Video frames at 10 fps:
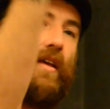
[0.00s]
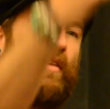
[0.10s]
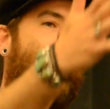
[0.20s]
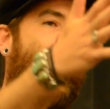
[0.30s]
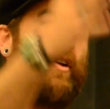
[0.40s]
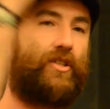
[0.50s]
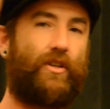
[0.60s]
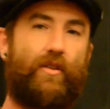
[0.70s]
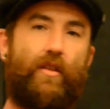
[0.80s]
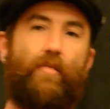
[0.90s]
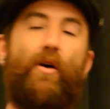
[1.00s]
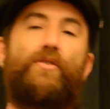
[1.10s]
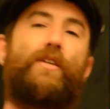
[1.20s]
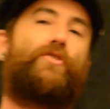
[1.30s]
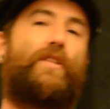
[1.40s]
that matter to you, that are the
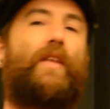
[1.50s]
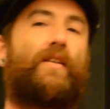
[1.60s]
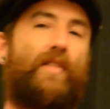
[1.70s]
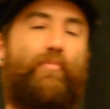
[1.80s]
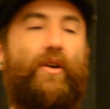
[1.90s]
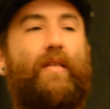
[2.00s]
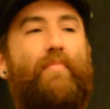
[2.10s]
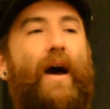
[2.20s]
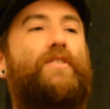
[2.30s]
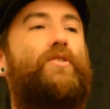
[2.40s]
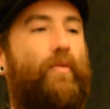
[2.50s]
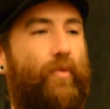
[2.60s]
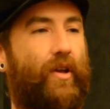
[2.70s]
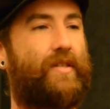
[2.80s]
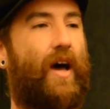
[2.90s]
most interesting things, and bring them back to you in
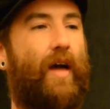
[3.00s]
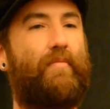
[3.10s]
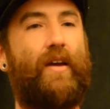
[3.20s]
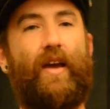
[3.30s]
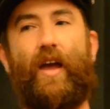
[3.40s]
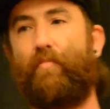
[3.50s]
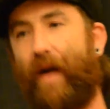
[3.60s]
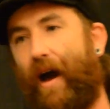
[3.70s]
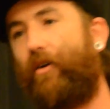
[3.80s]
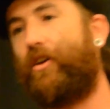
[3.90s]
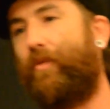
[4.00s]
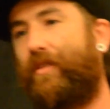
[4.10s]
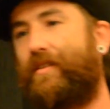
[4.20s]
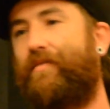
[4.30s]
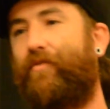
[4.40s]
real time and empower you
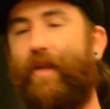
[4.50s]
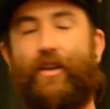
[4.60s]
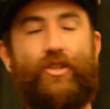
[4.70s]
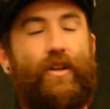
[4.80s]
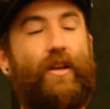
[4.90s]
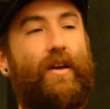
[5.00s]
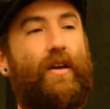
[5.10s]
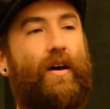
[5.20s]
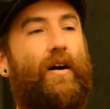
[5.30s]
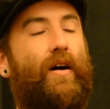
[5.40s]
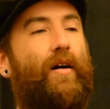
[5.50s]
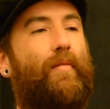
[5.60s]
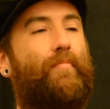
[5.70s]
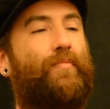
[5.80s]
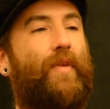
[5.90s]
with this information
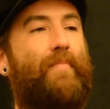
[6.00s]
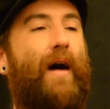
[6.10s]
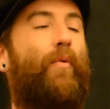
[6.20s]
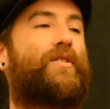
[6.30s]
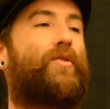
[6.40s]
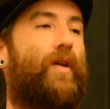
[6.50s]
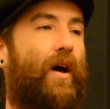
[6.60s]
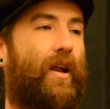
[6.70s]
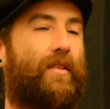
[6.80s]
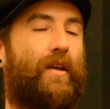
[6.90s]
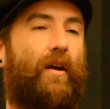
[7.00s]
about what's going on out